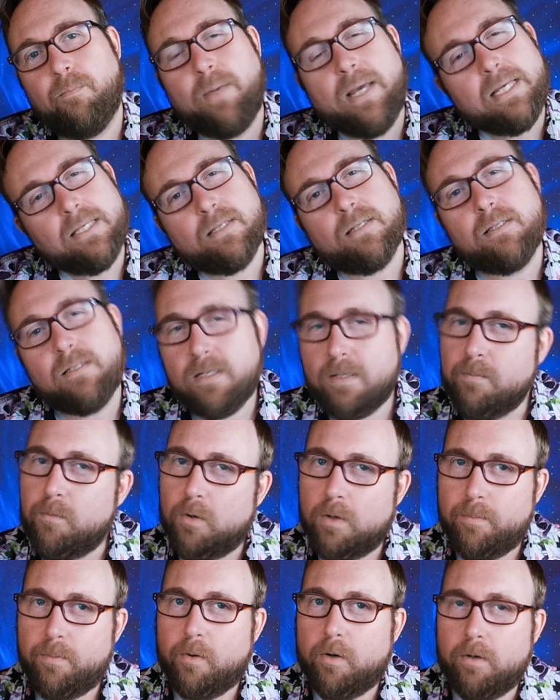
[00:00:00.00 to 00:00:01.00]
makes it seem
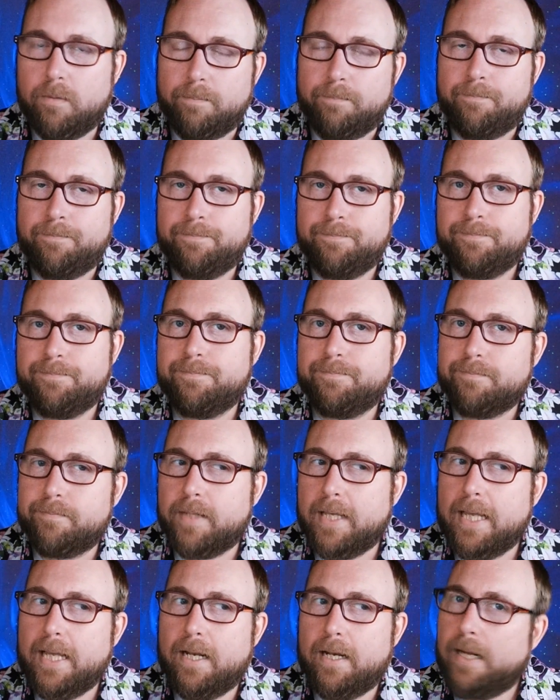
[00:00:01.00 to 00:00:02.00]
more important,
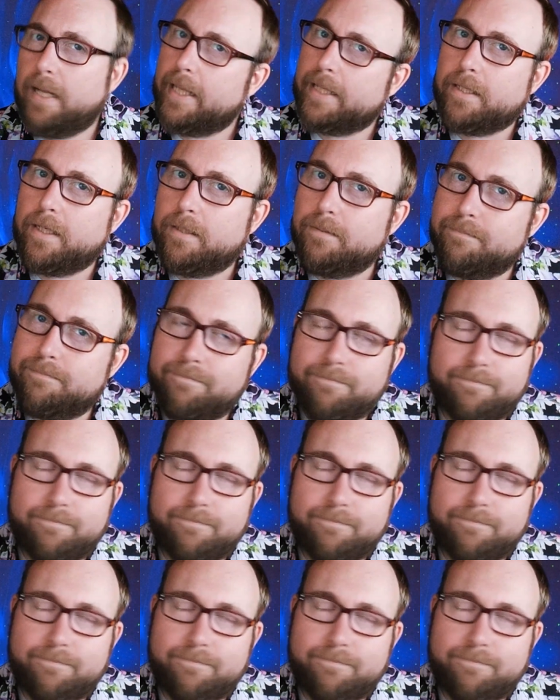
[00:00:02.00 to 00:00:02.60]
and I like that.